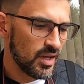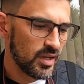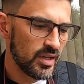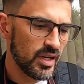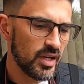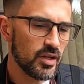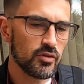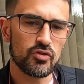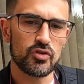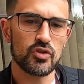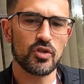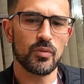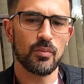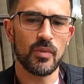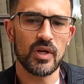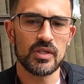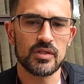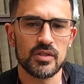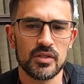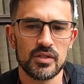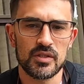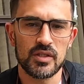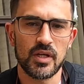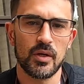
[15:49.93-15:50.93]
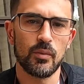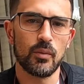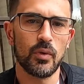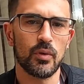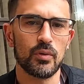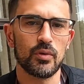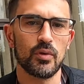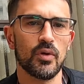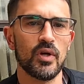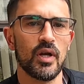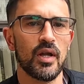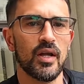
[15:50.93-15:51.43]
And yeah, just a message, say,
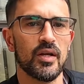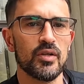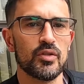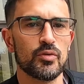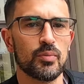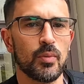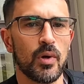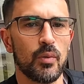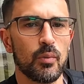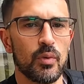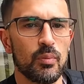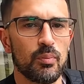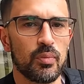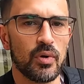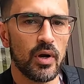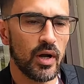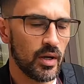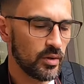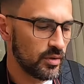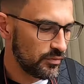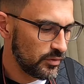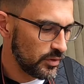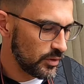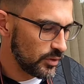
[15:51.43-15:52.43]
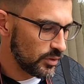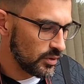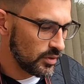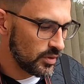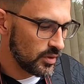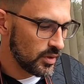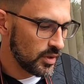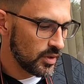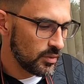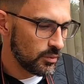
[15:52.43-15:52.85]
well done, H, man, we're proud of you.